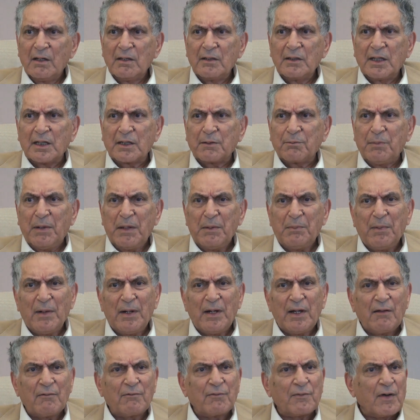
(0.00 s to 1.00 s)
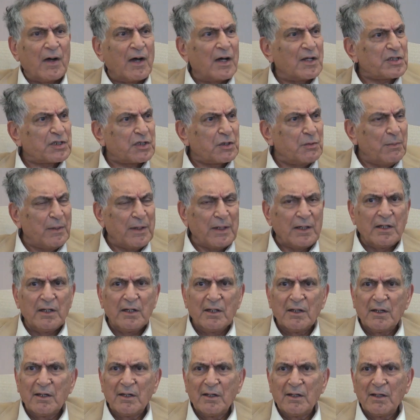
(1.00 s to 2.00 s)
that people have asked
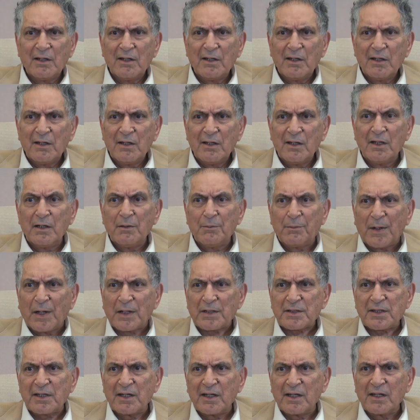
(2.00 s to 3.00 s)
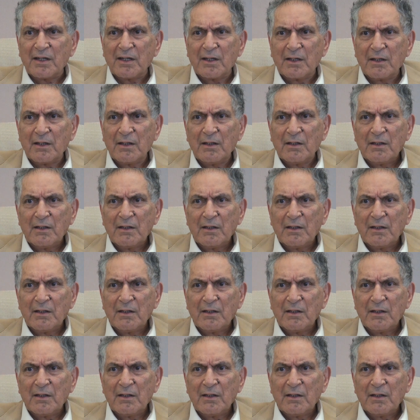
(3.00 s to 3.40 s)
me in passing,